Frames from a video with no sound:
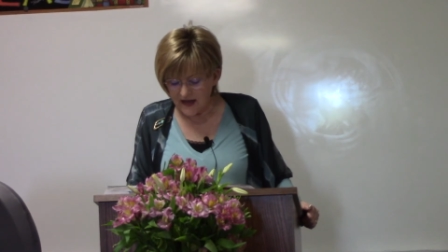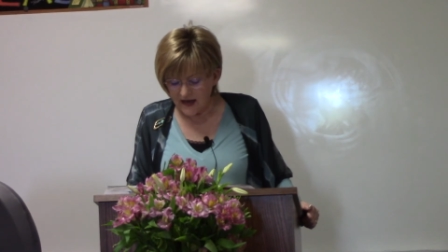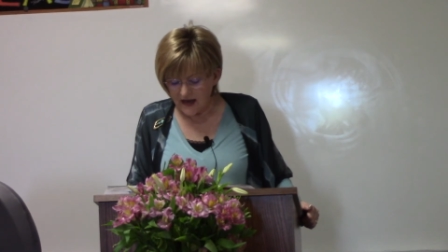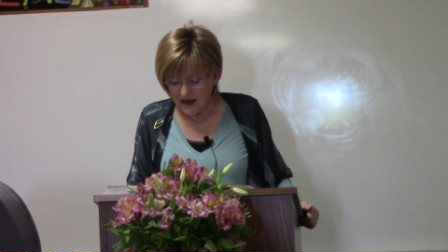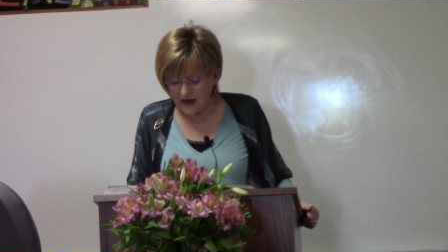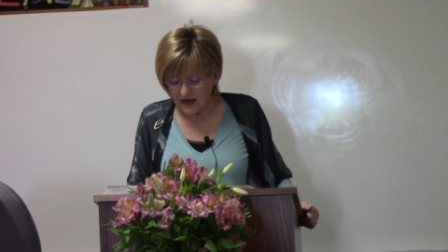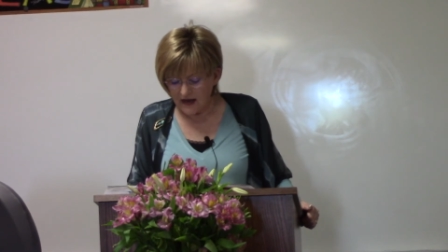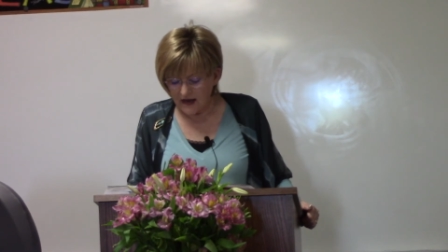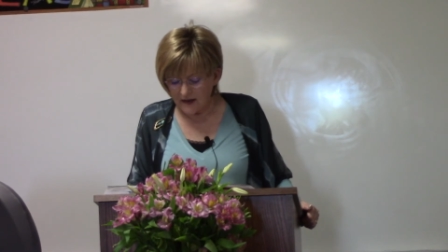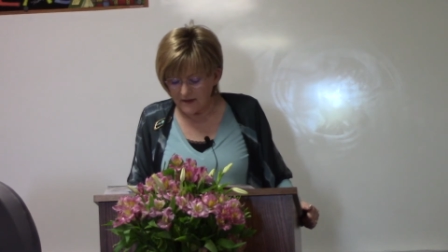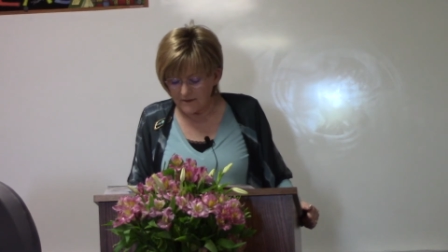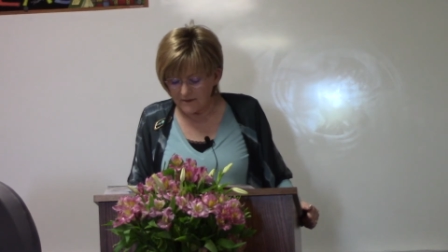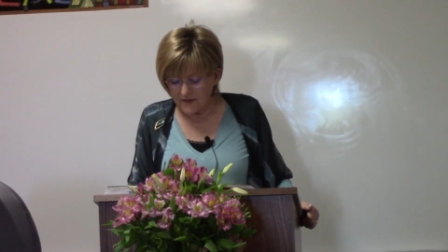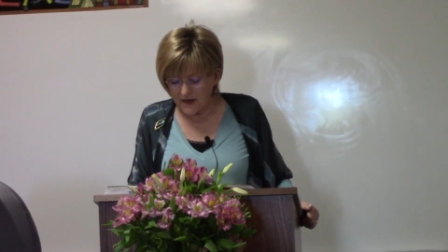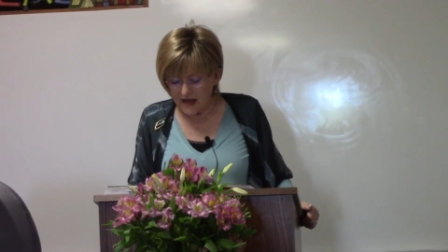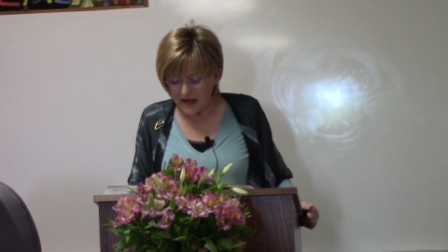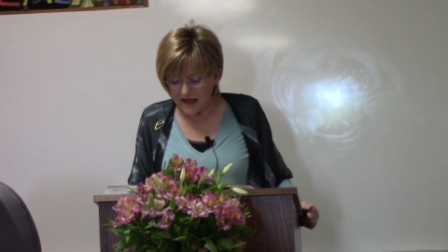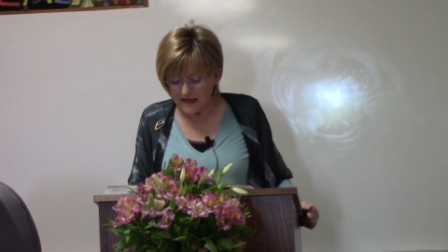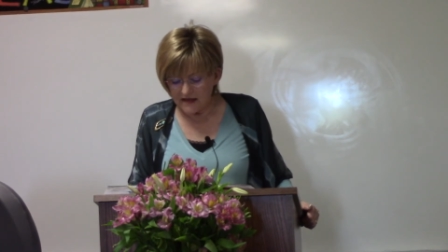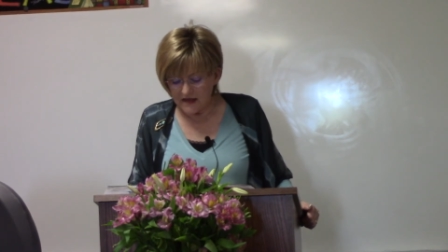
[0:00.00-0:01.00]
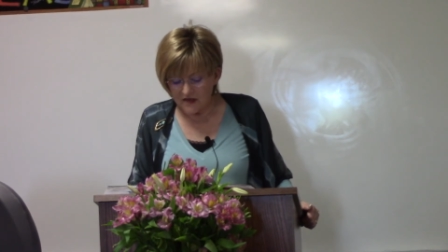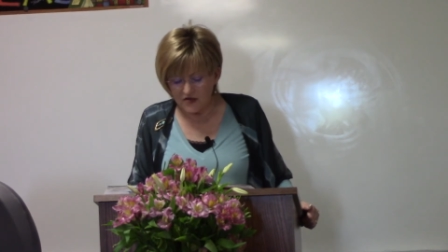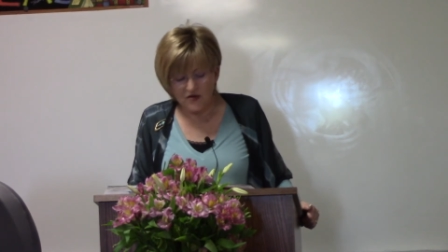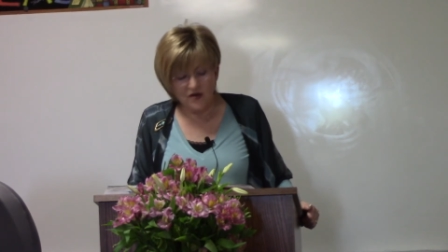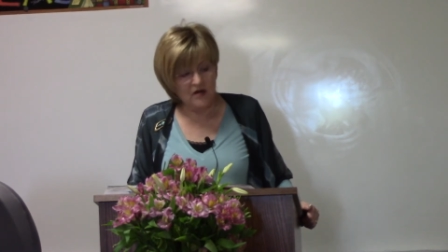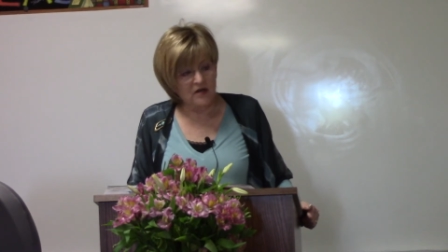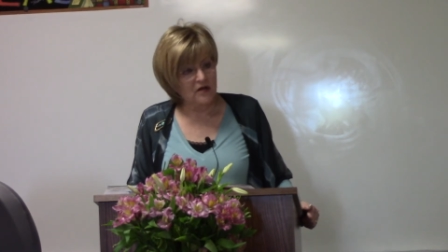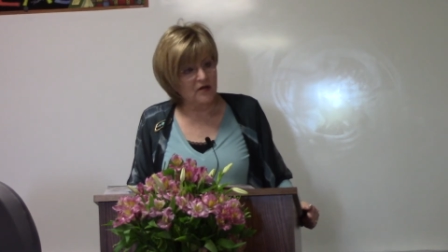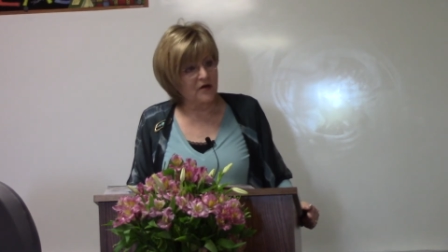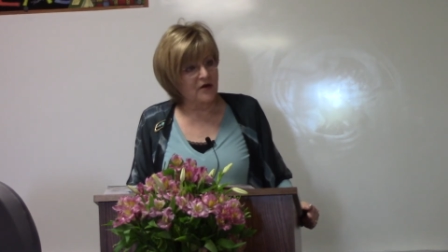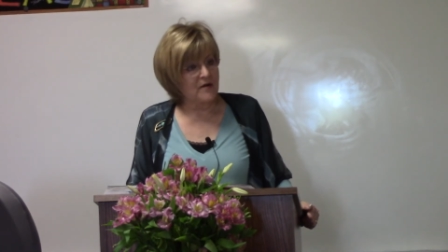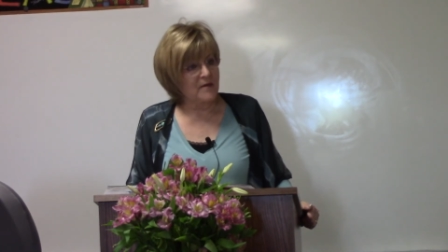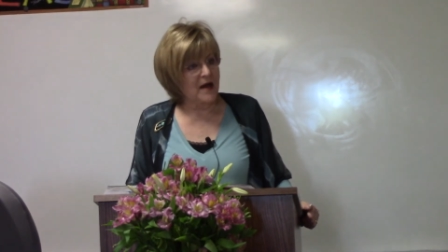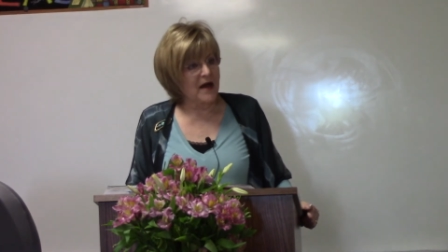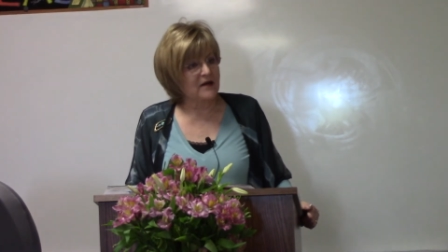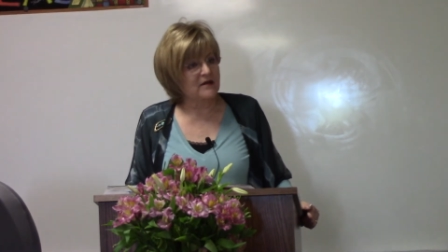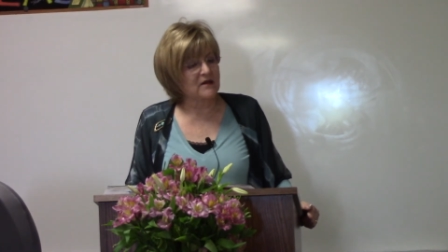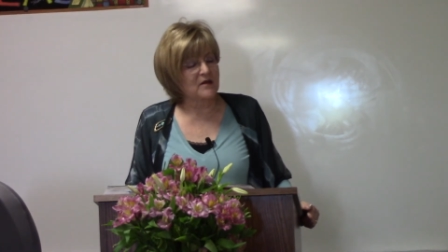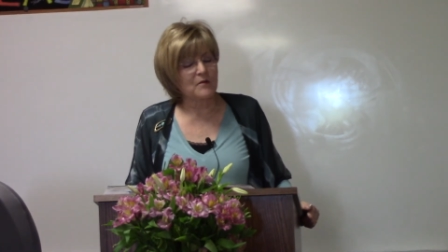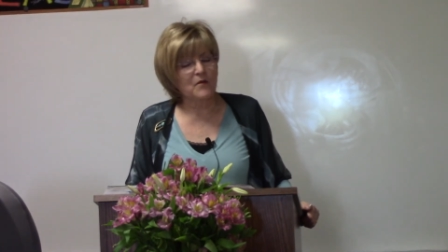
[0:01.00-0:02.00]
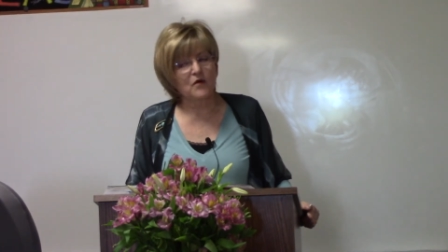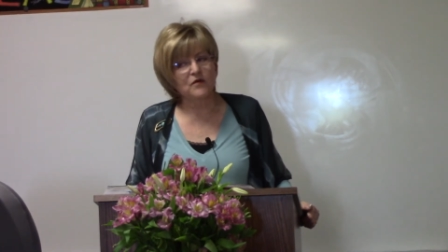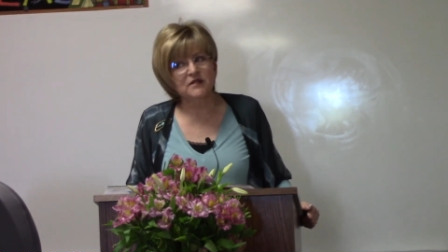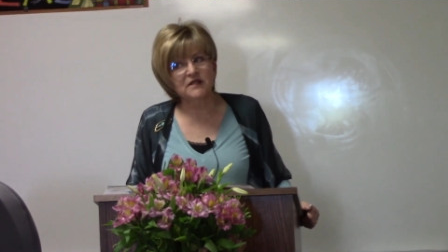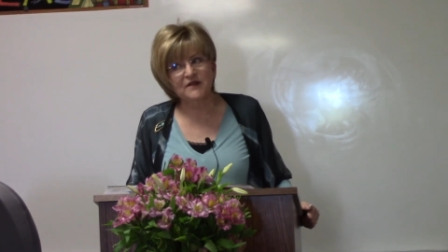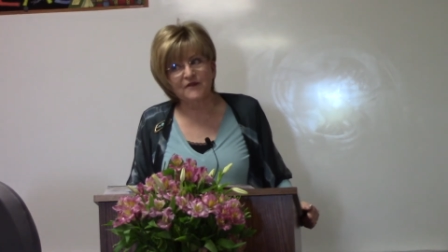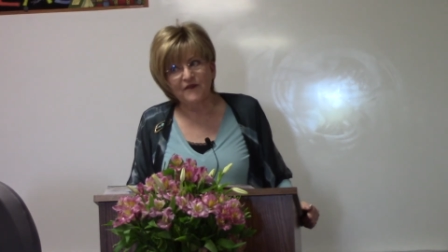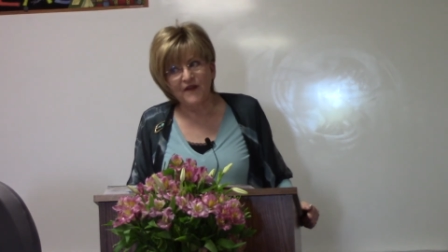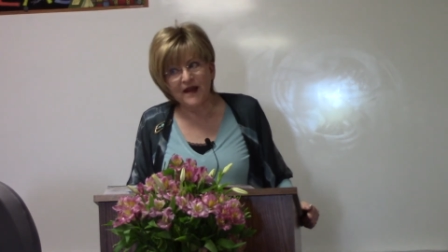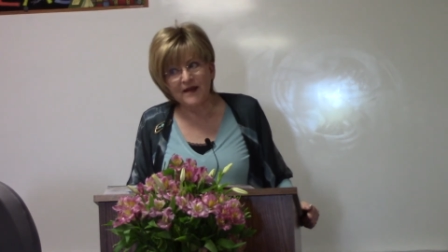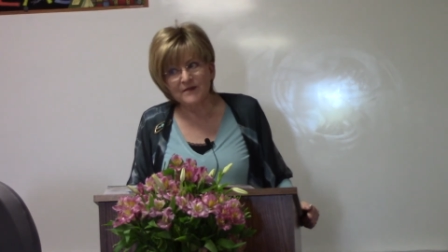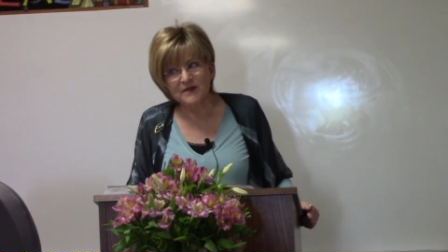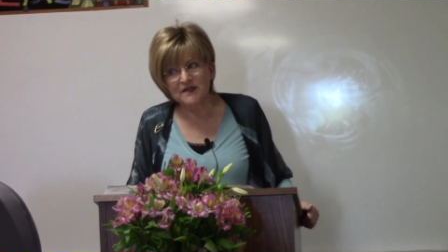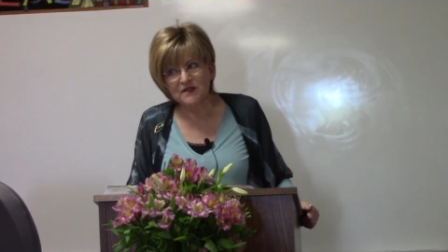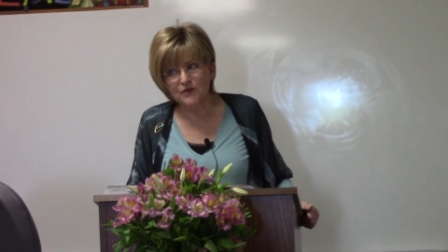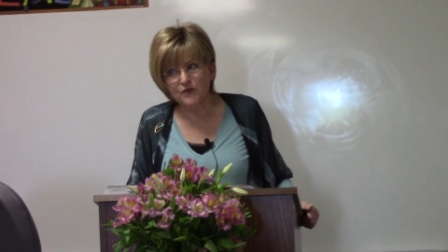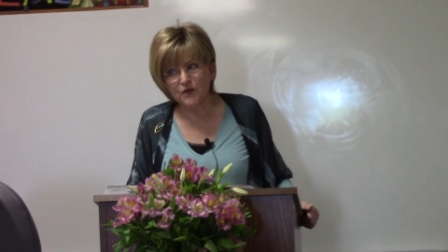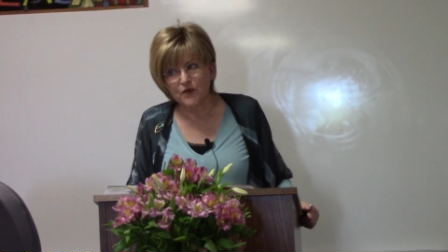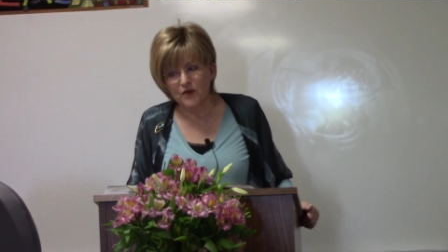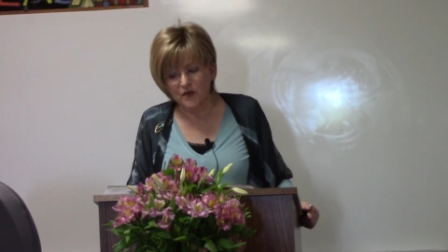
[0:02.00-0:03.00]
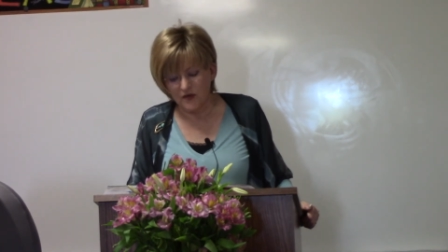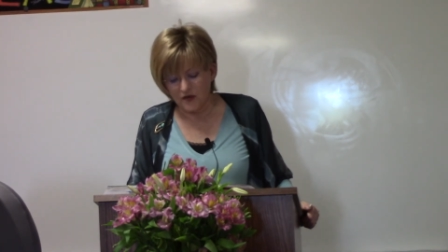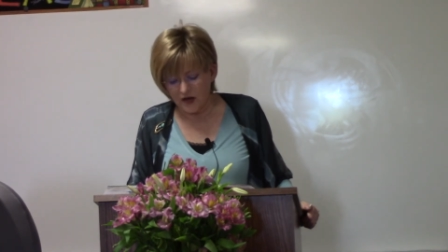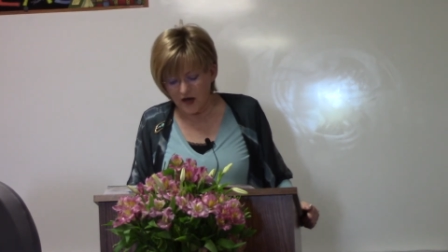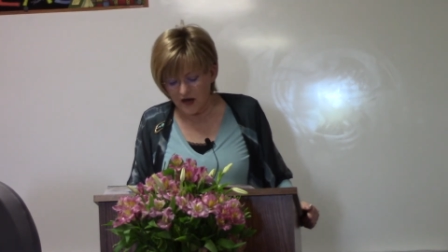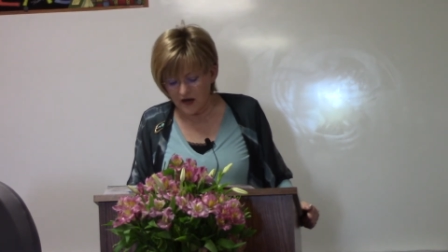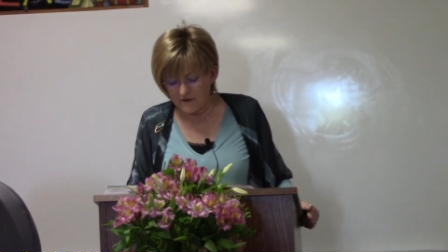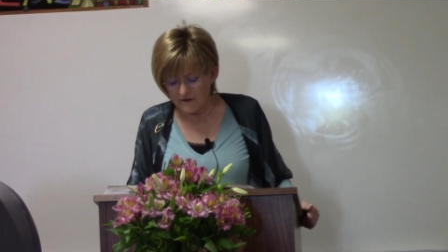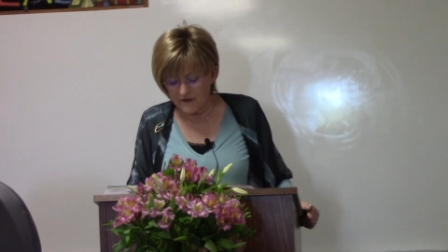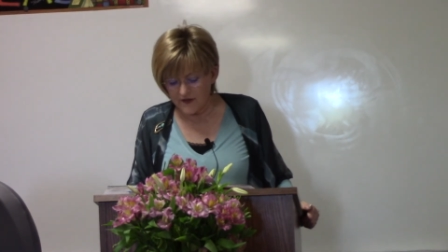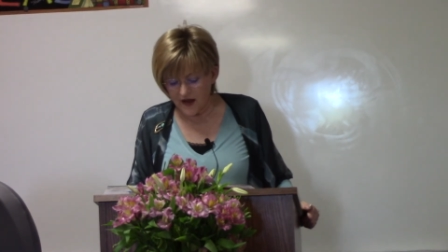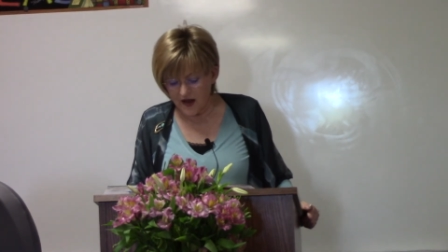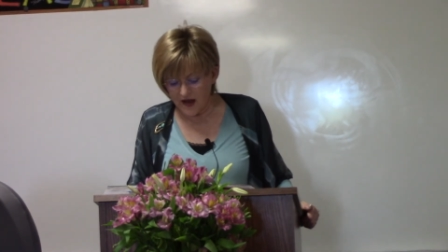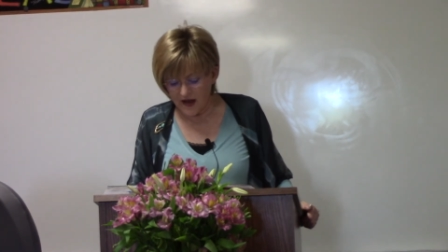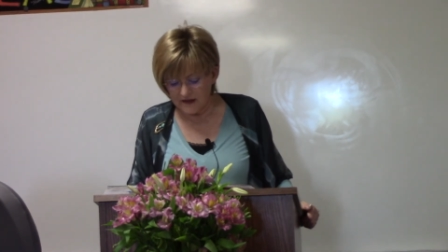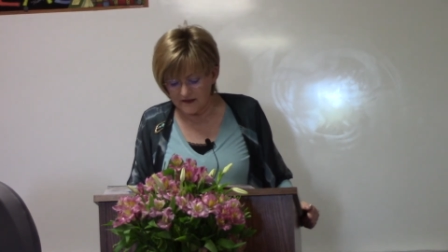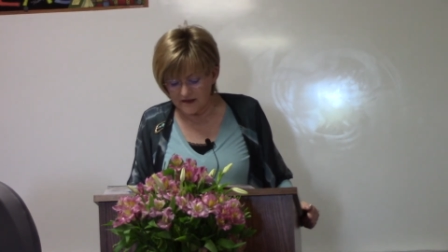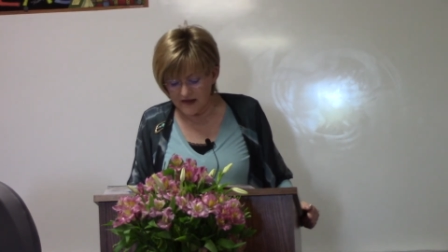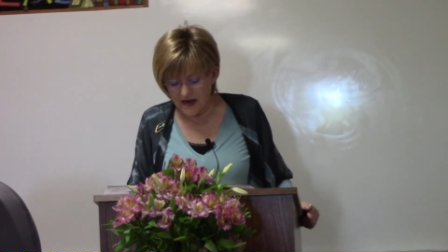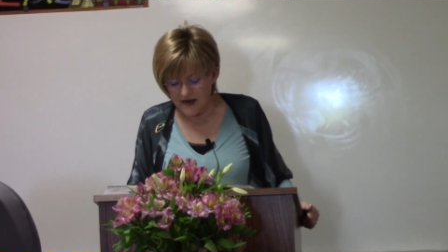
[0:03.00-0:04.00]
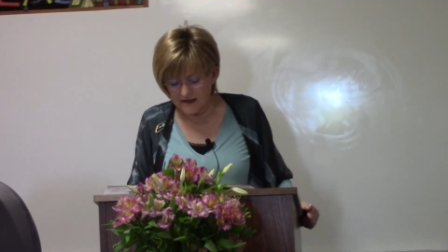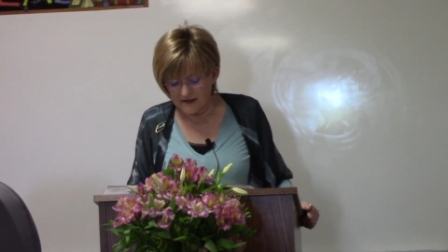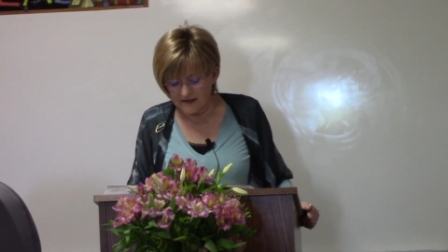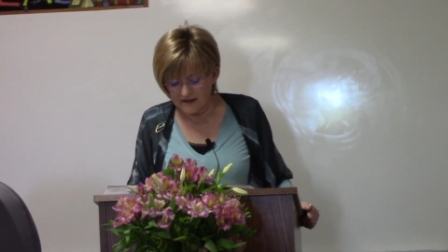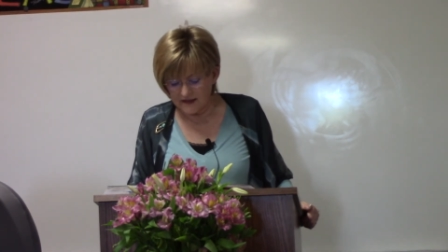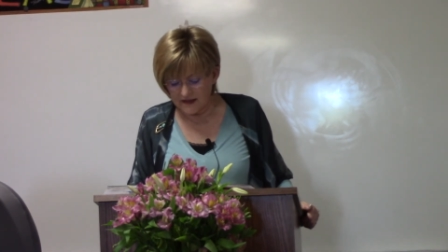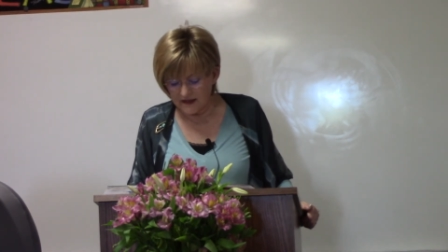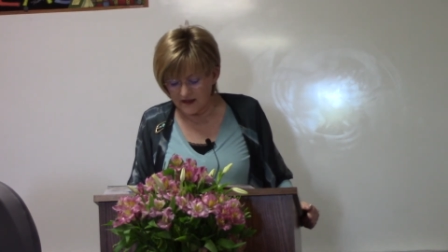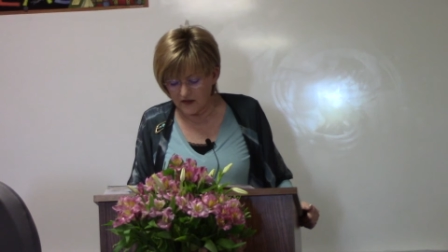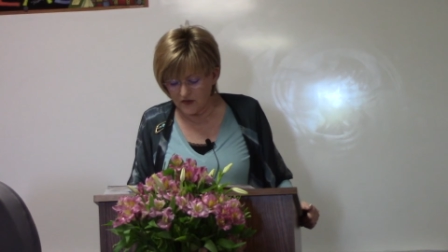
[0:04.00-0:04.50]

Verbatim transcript: um, and then you're going to learn about the most famous ruler of the Han dynasty,